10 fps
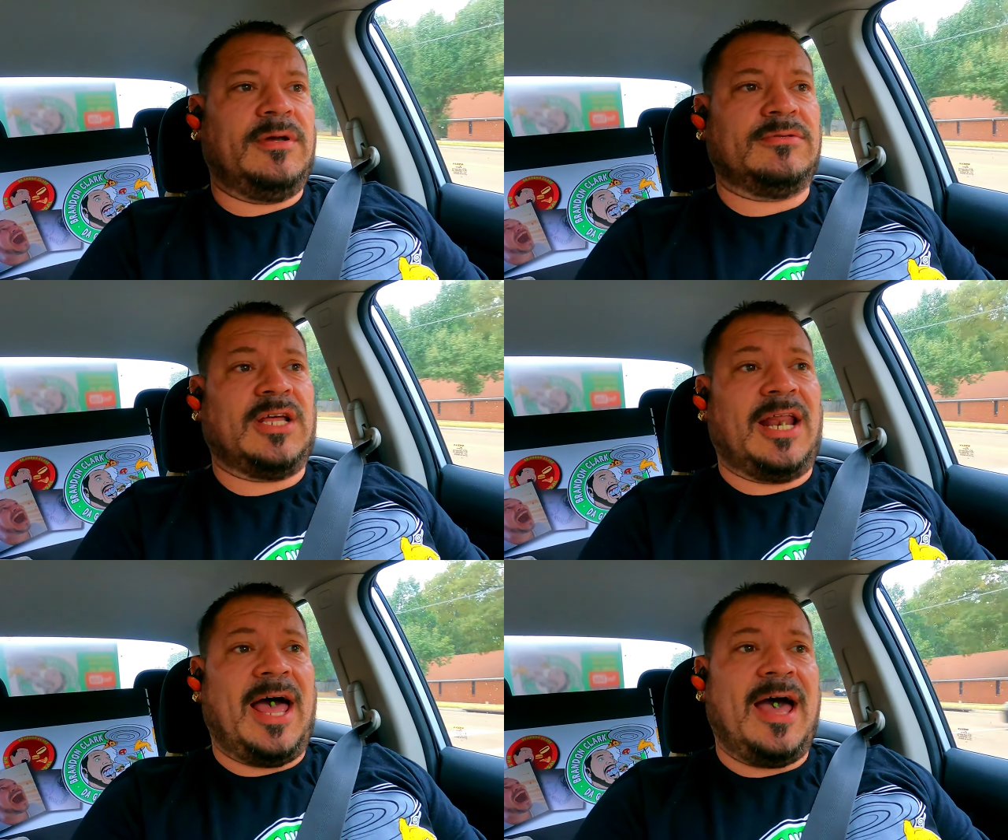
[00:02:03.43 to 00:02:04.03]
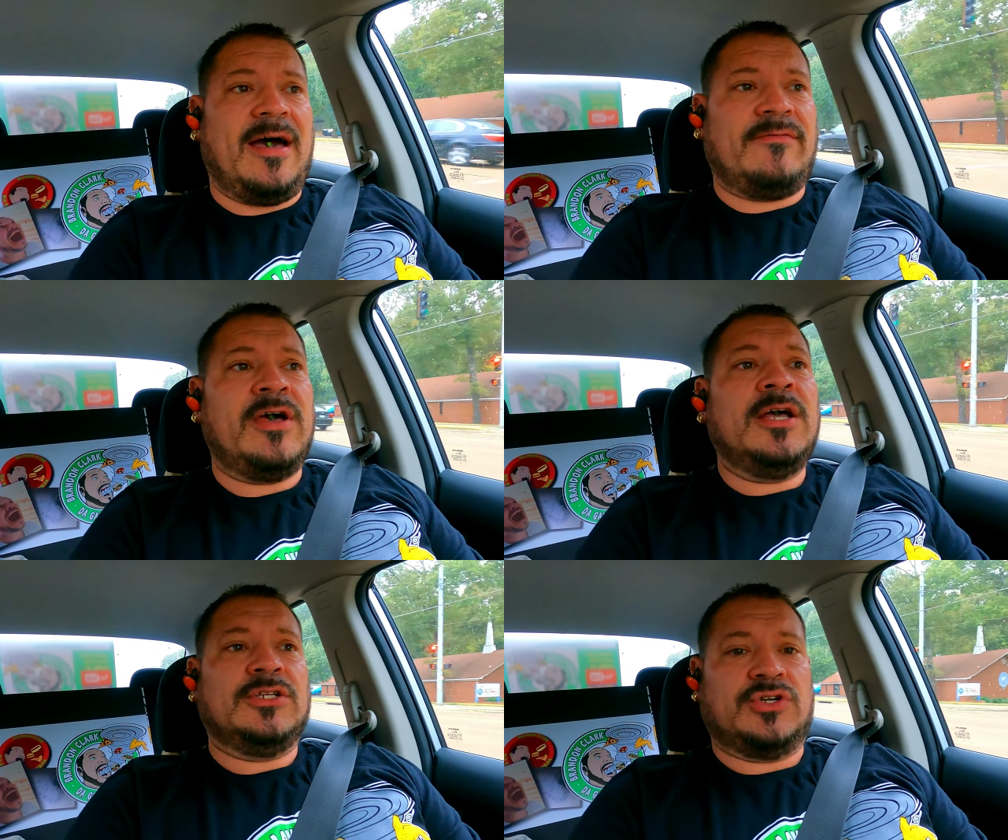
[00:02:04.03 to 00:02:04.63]
it was a
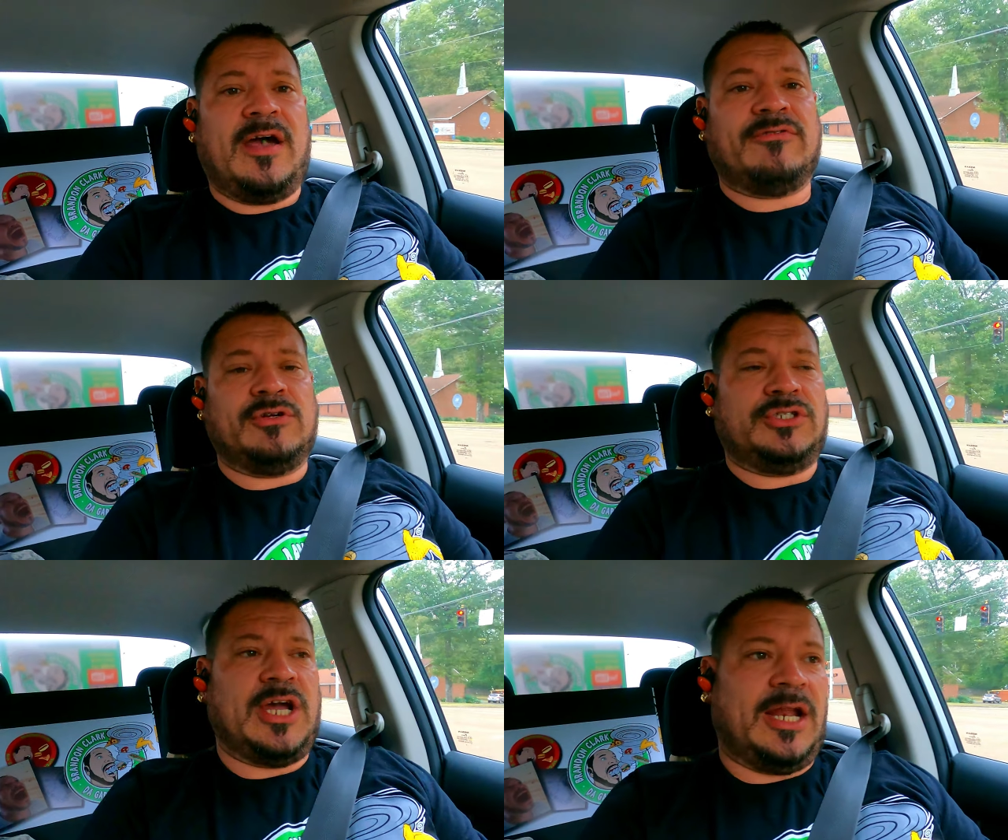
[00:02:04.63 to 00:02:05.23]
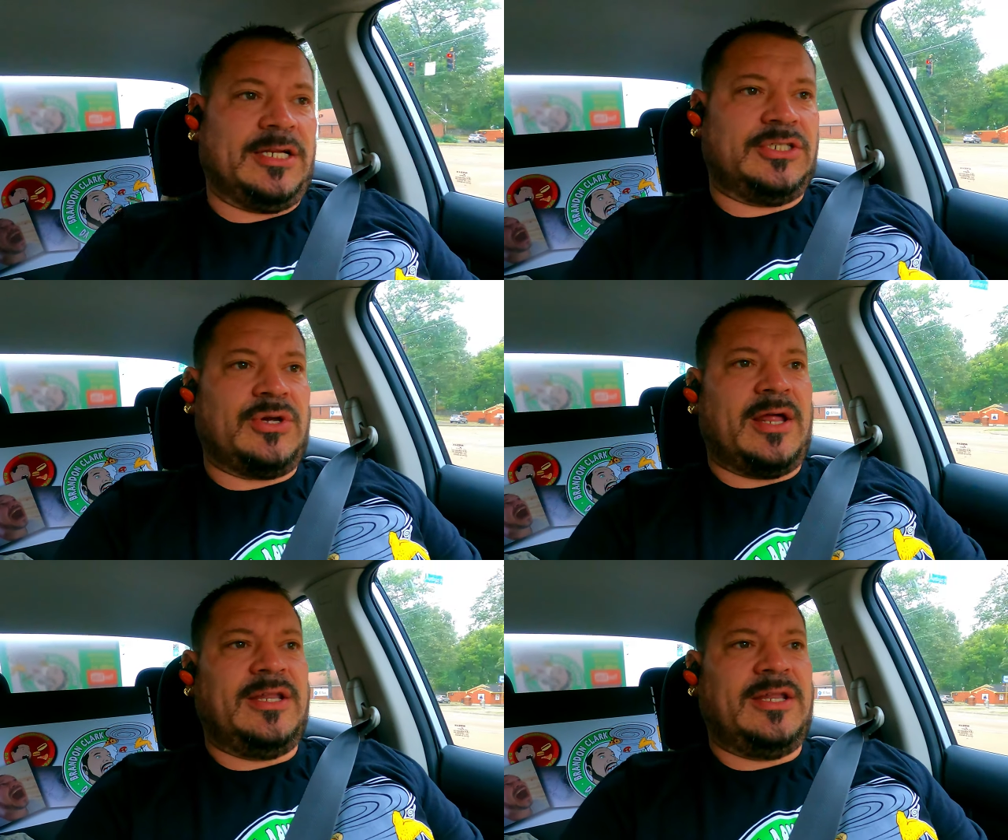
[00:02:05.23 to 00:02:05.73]
live drive-through challenge so